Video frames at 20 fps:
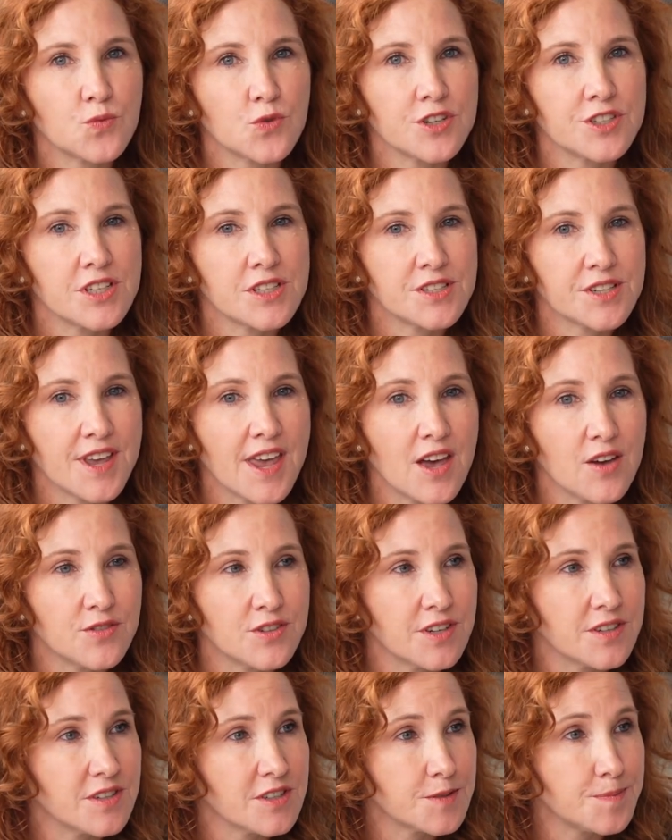were
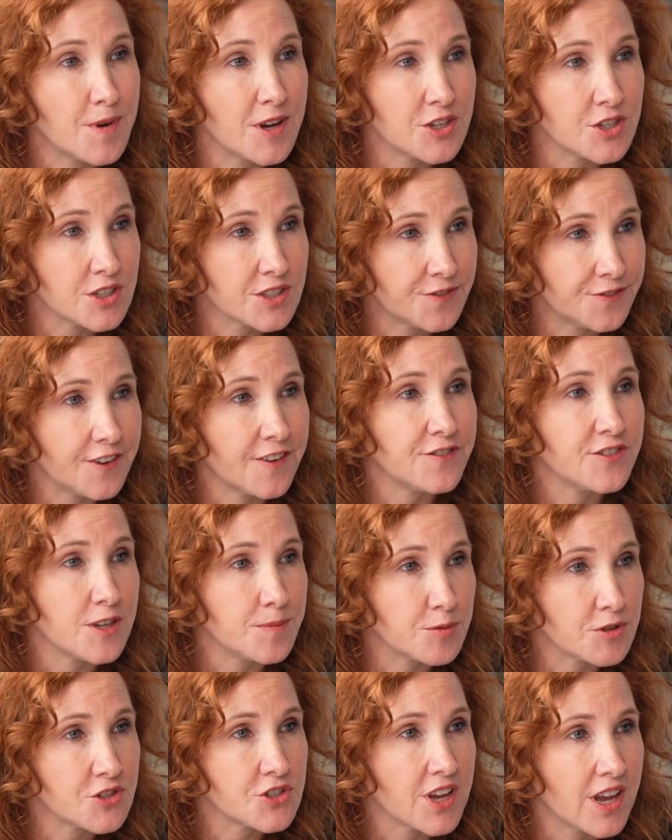discounted as much as
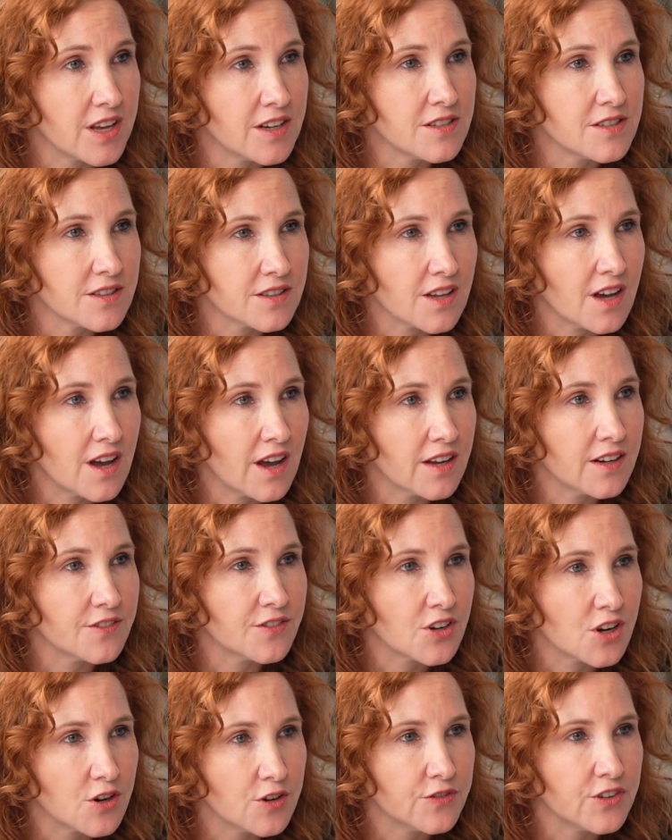50% at the height of
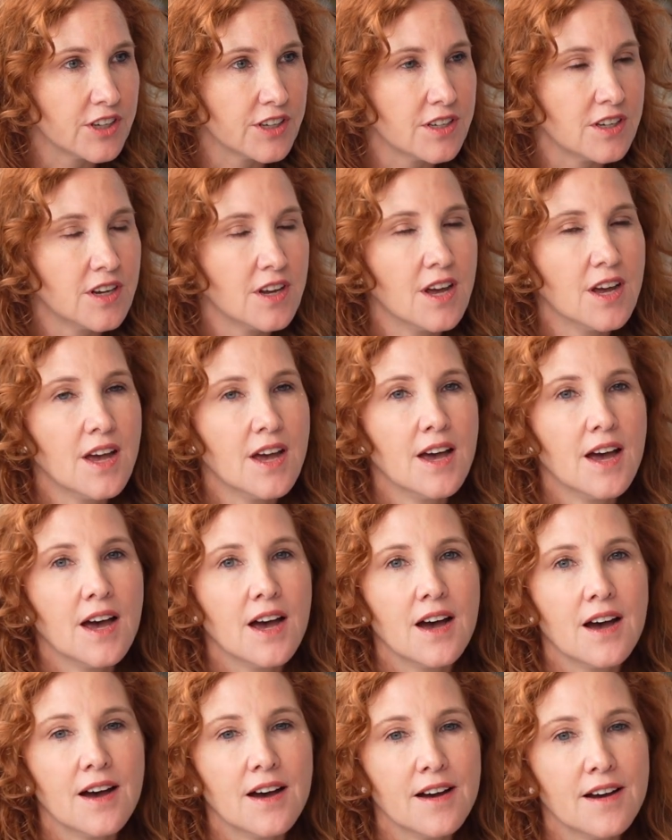COVID.
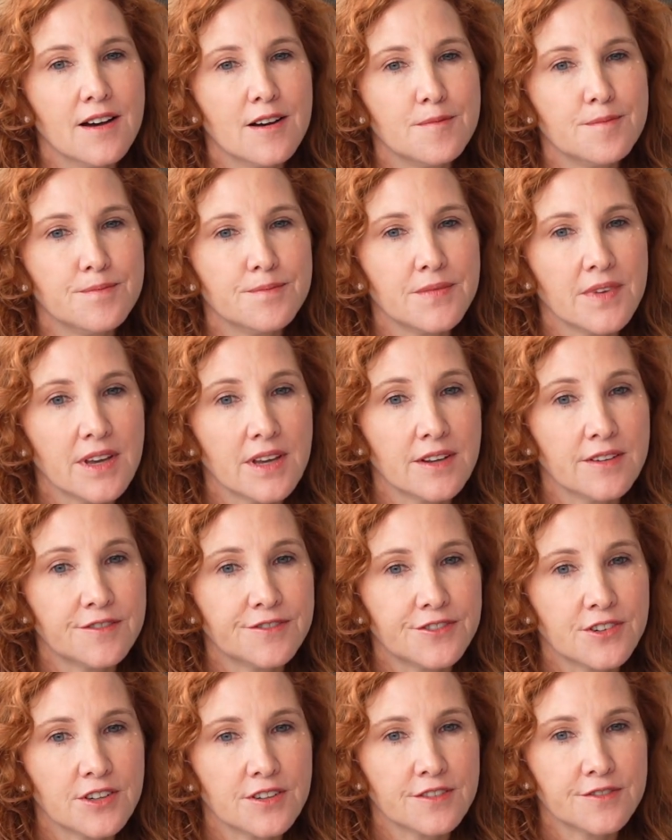And
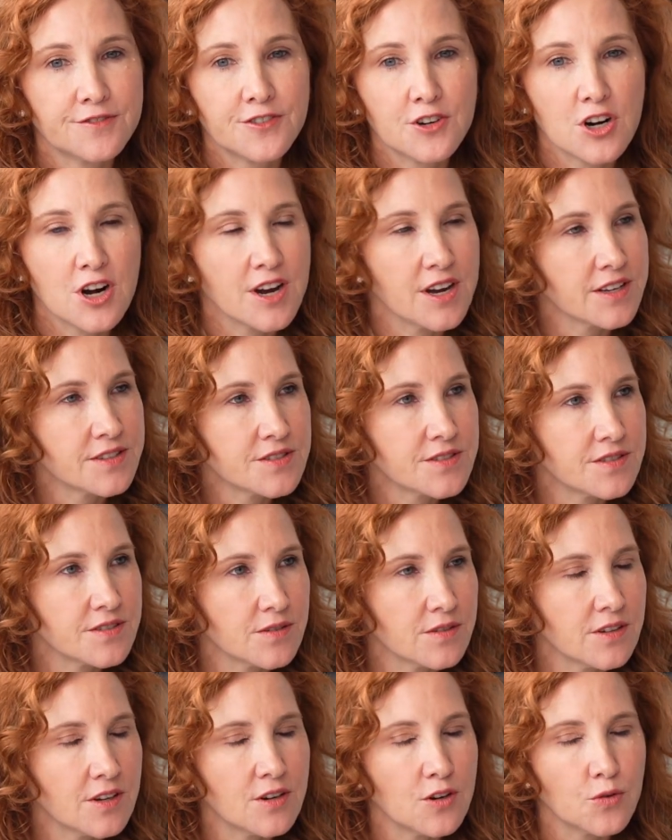for us,
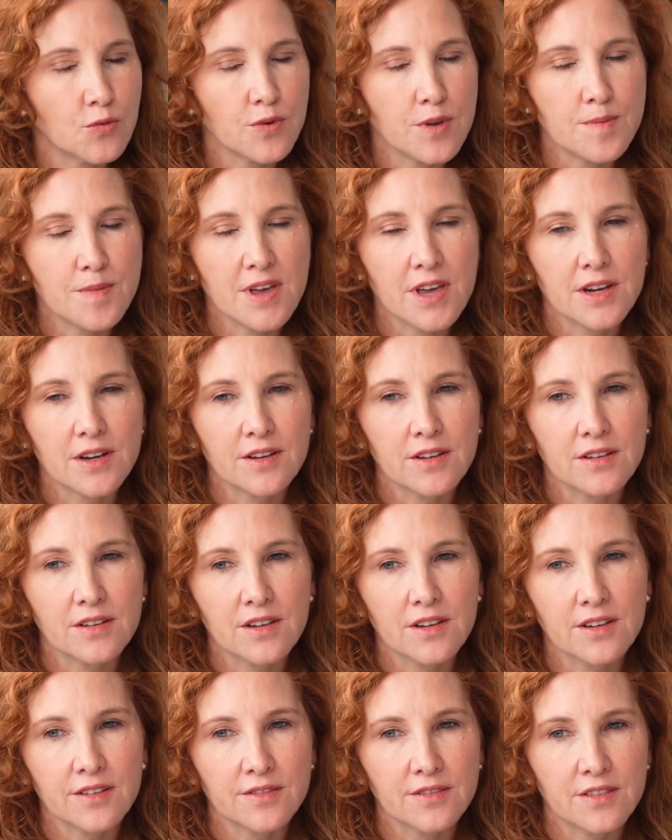we made it
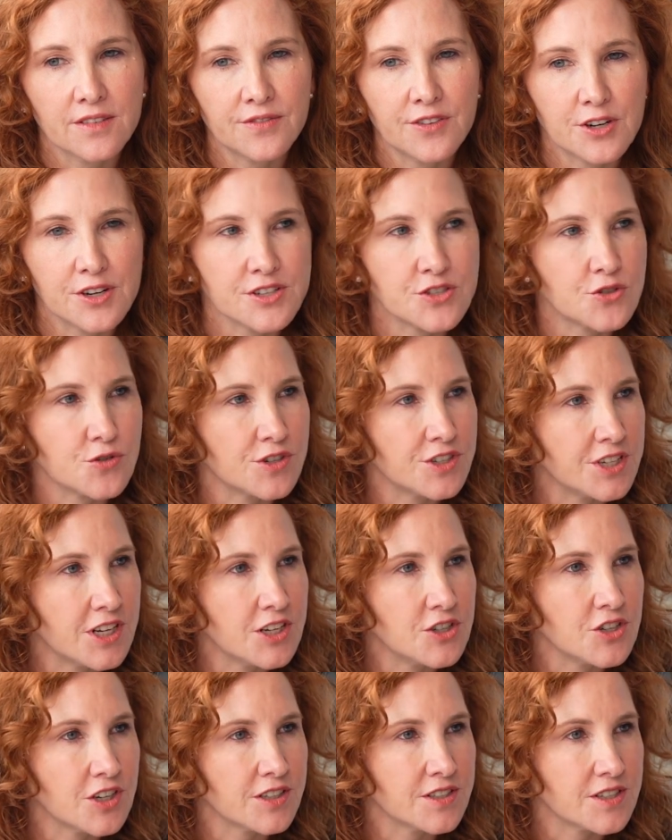a very
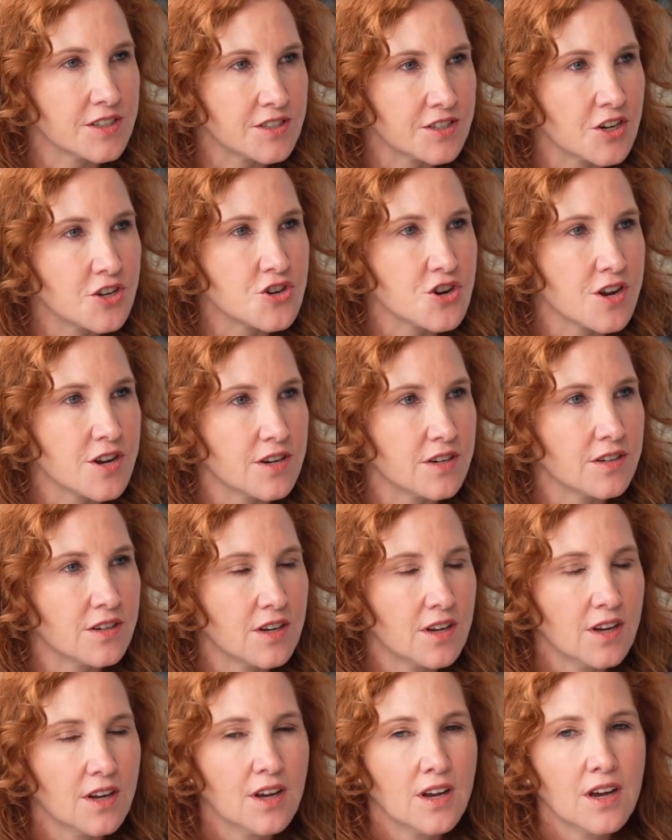strategic decision
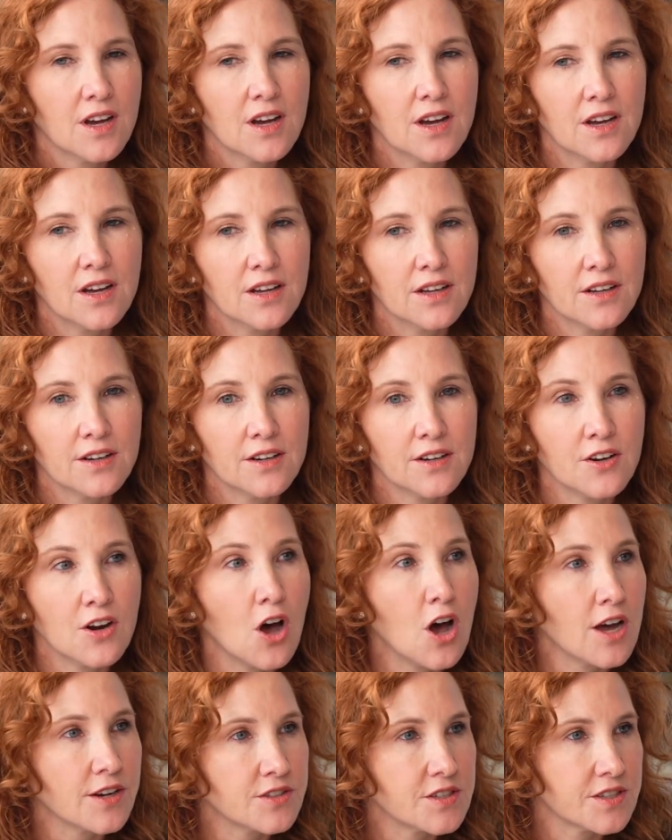
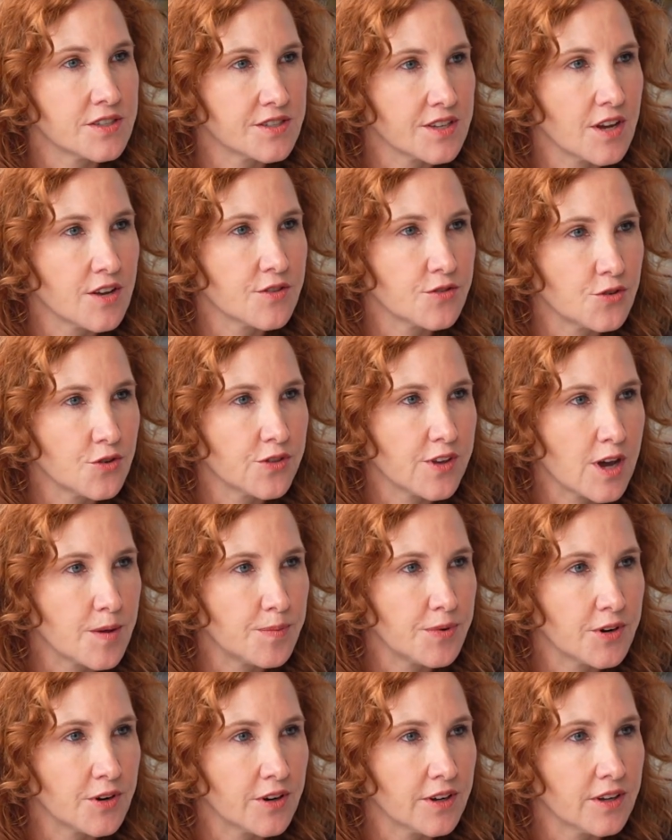not to sell through
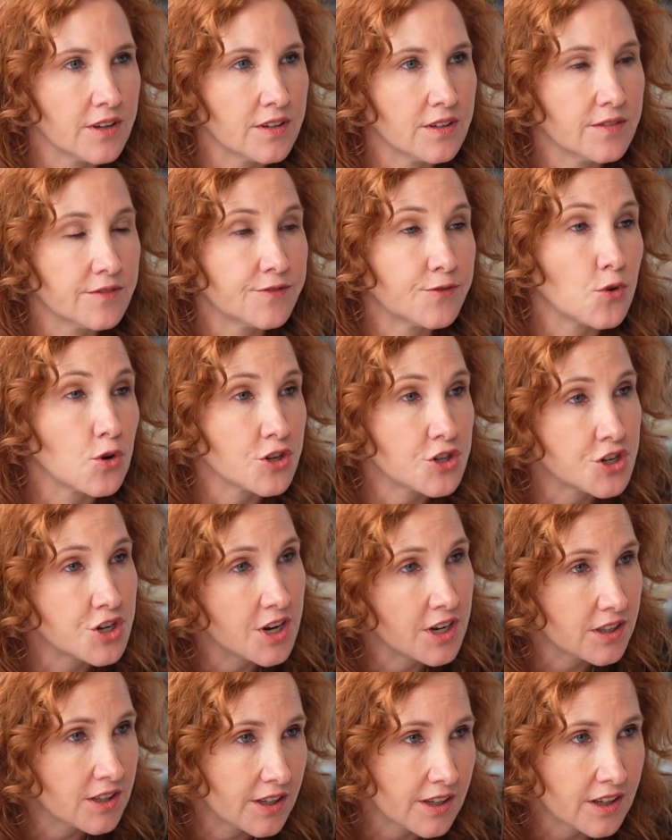that period.
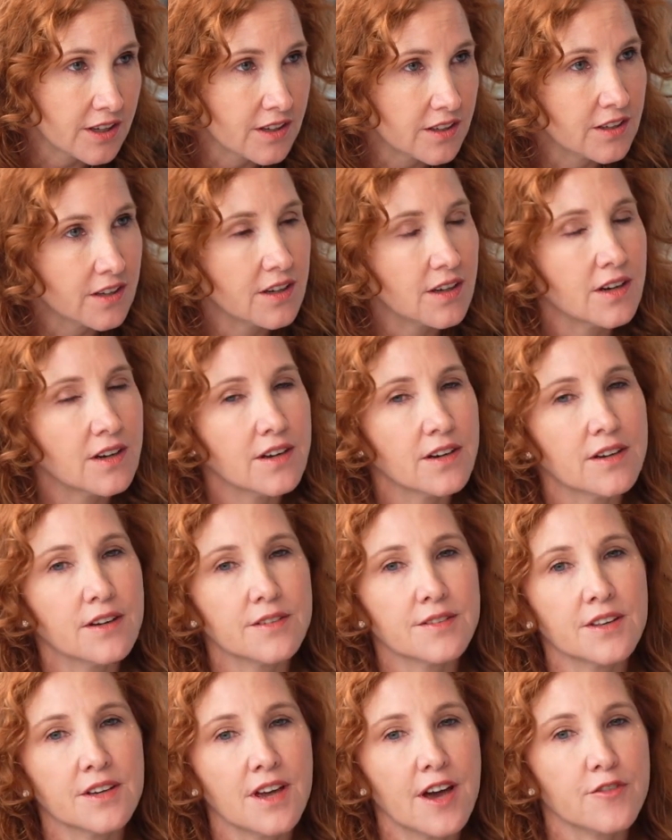Fortunately,
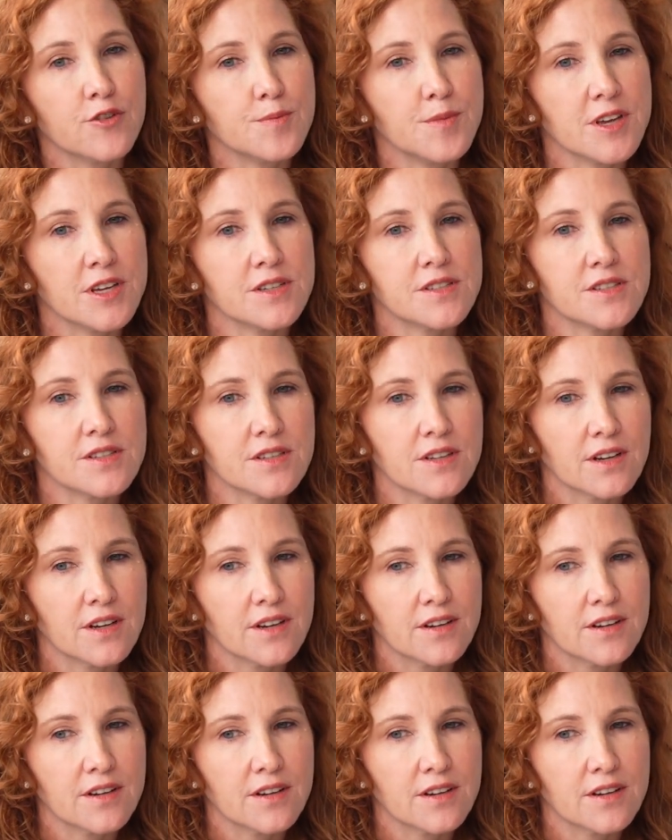the government